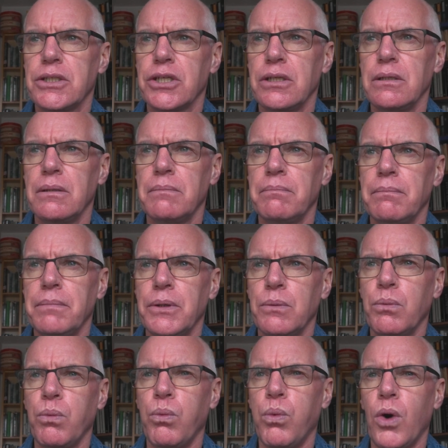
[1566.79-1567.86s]
to number
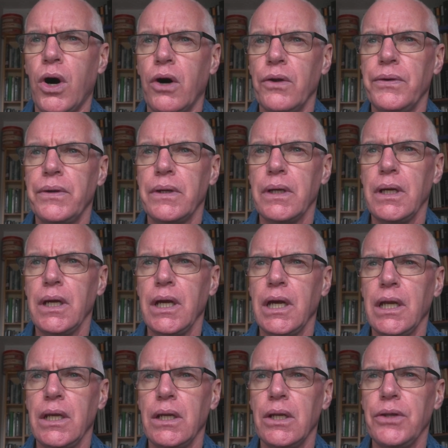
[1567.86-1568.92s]
1
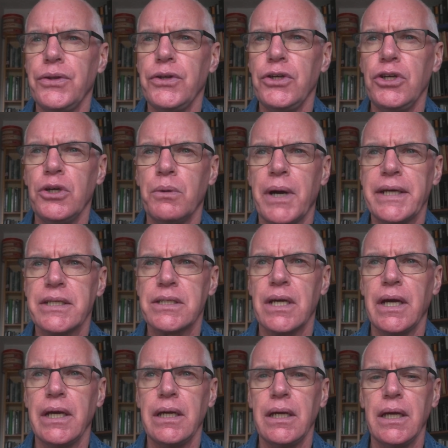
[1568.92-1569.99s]
in the
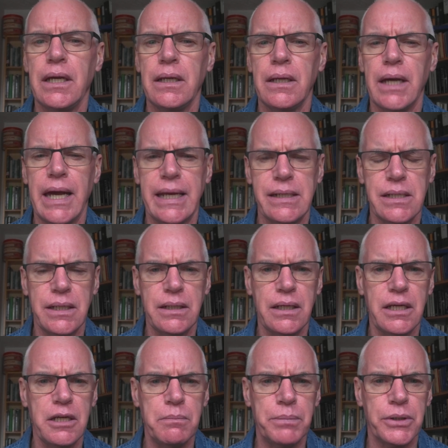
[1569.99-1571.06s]
USA in
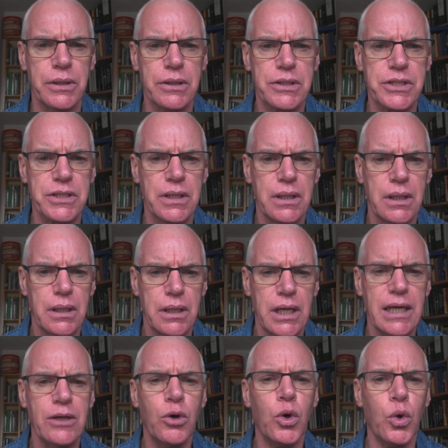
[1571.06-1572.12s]
NDE books
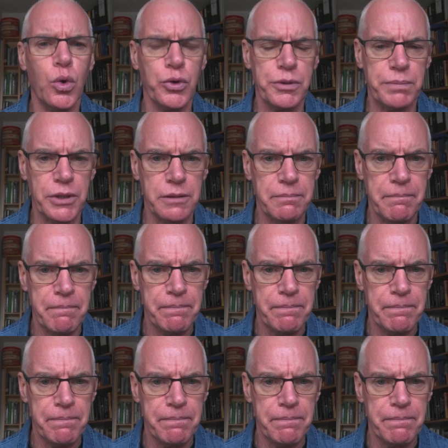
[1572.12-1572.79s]
in Audible,